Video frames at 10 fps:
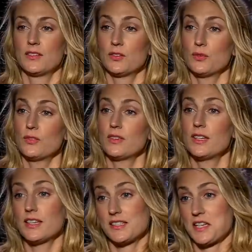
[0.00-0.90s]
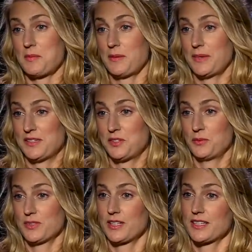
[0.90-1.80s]
So last time I met you
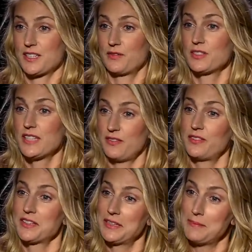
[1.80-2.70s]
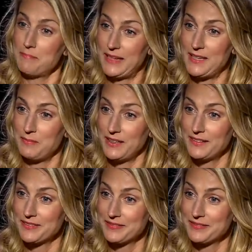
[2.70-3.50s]
was actually for Definitely Maybe.